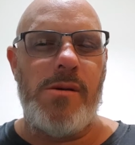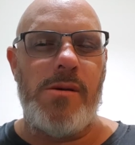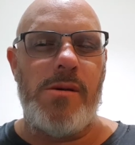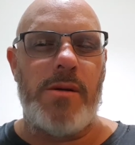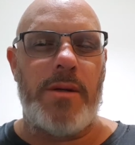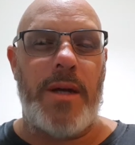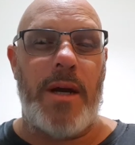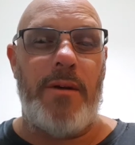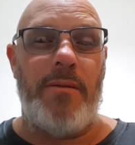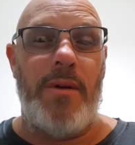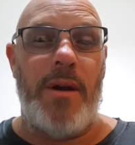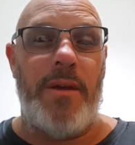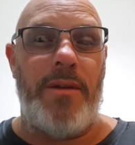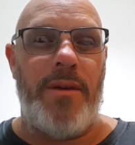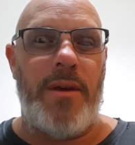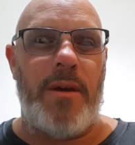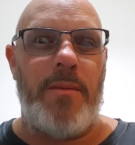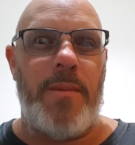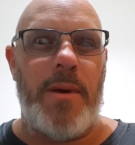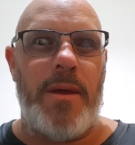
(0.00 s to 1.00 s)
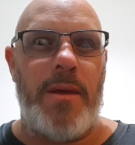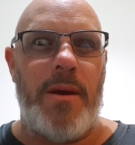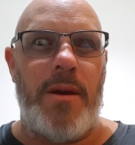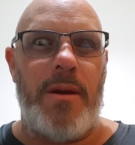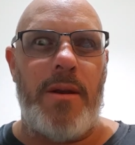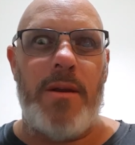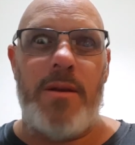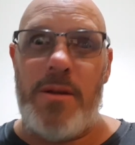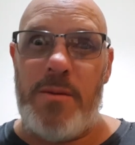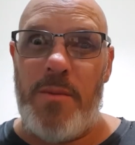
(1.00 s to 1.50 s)
can't really think about that at
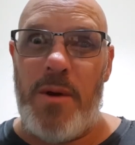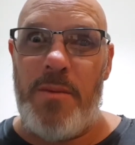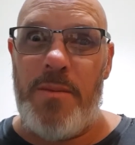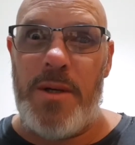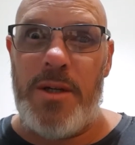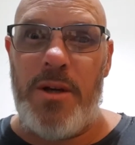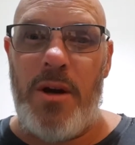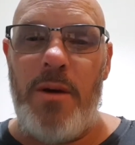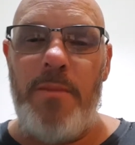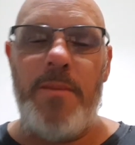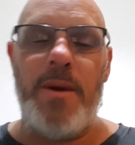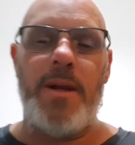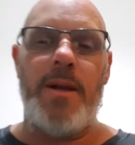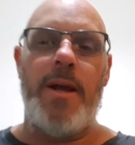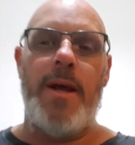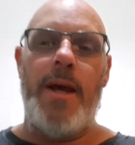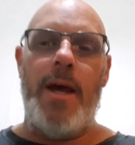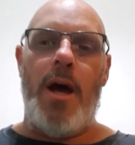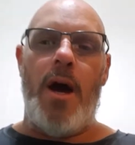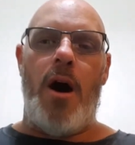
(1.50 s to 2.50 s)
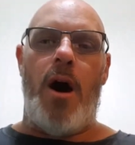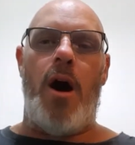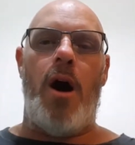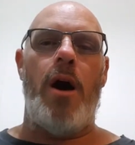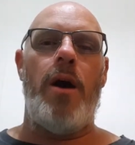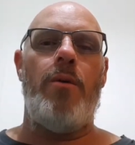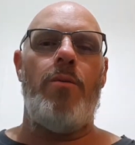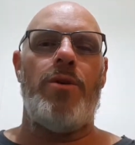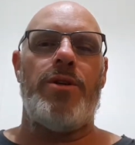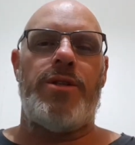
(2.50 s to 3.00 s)
this moment in time. But
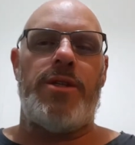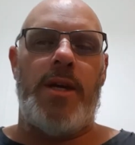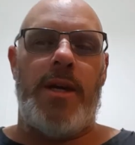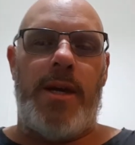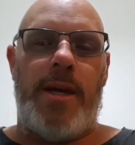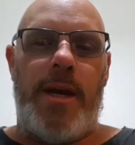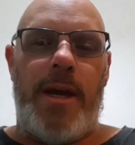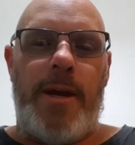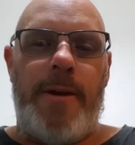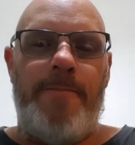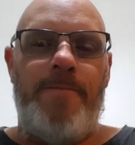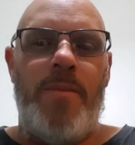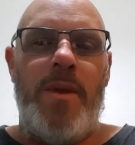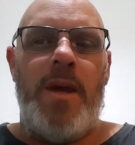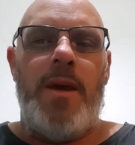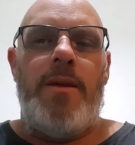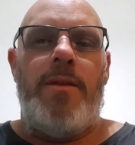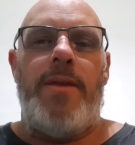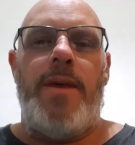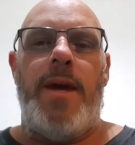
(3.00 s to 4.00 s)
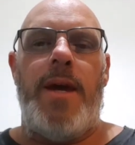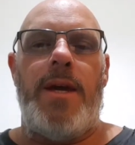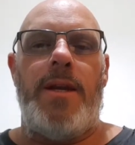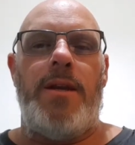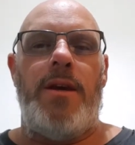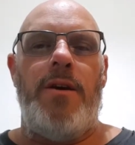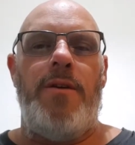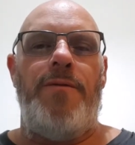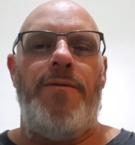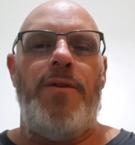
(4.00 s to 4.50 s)
I was thinking that
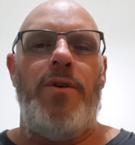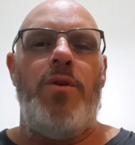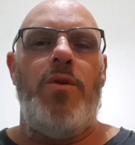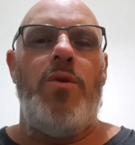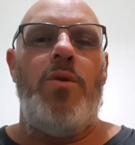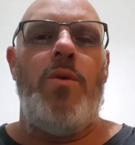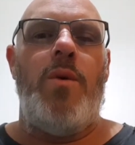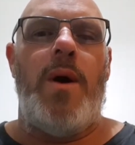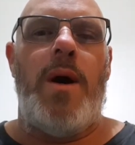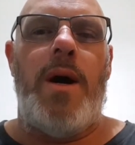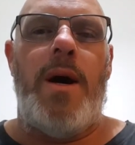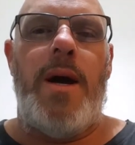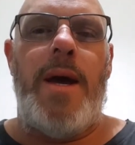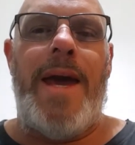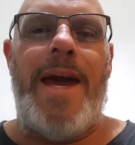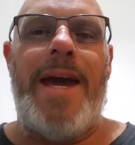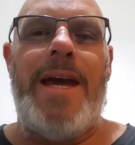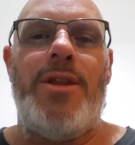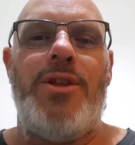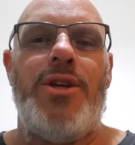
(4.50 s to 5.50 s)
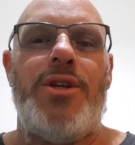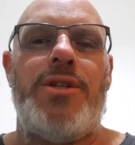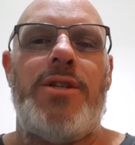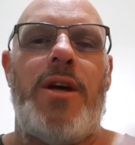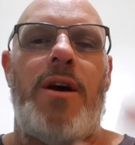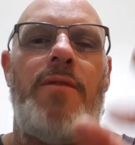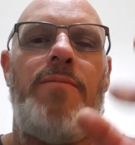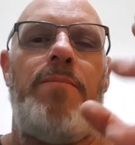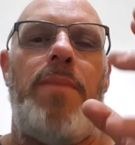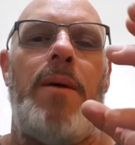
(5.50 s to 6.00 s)
if you had this
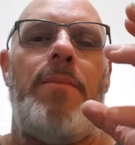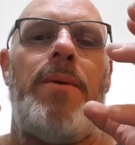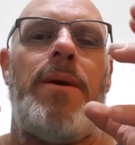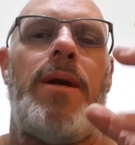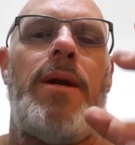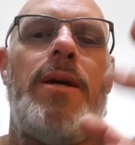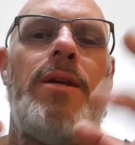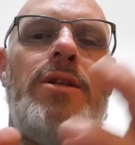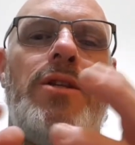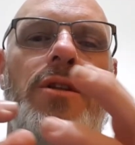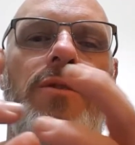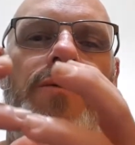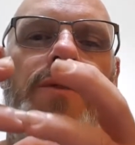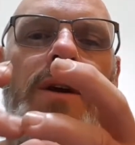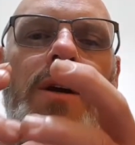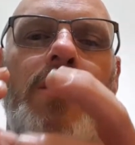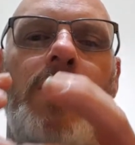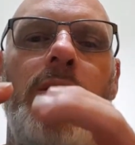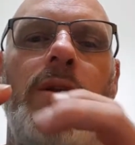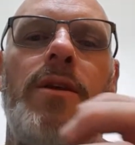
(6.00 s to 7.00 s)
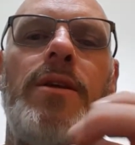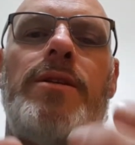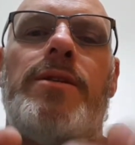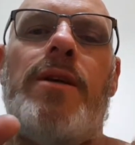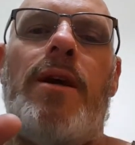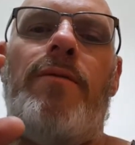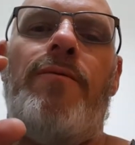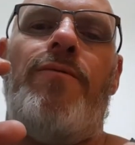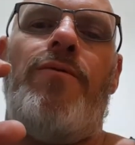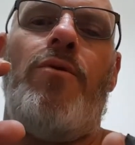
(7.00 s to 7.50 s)
stuff pumping into the vehicle at the
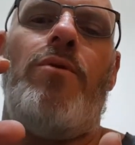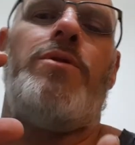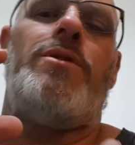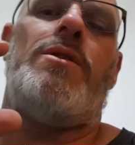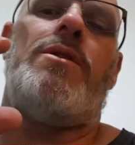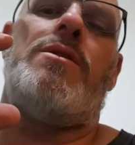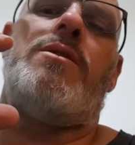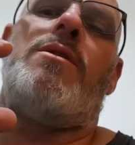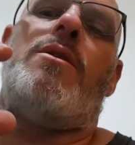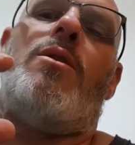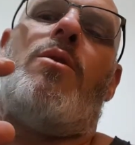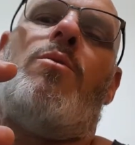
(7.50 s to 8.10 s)
same forces that